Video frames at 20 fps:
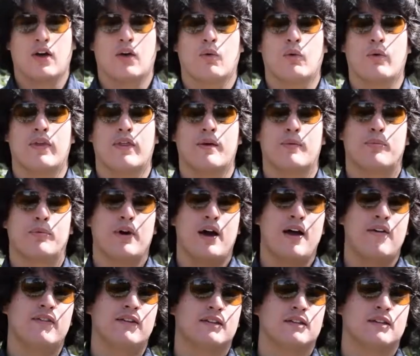with the
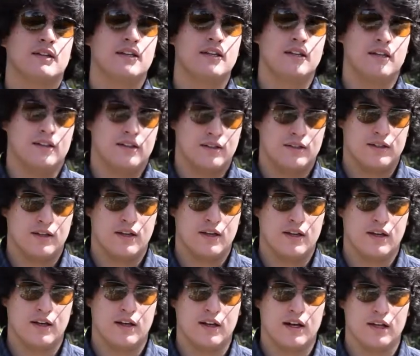private keys
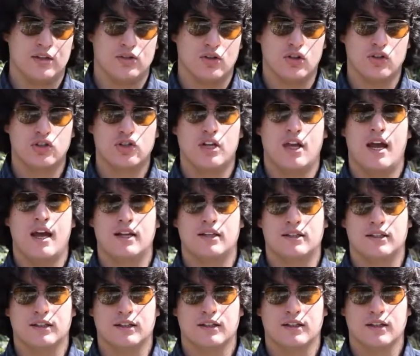
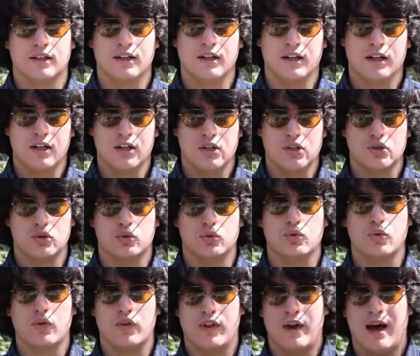associated
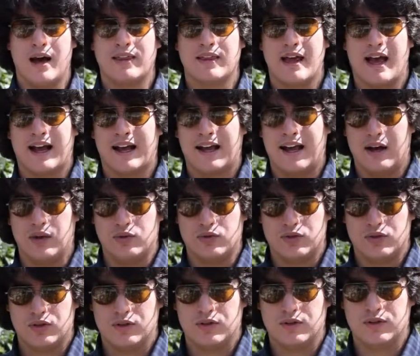to that
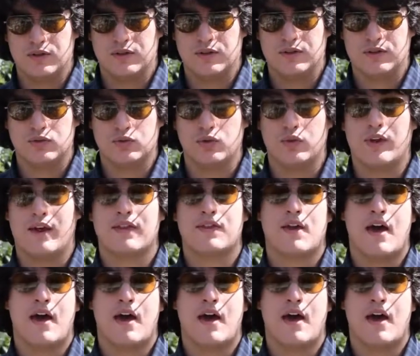account, to that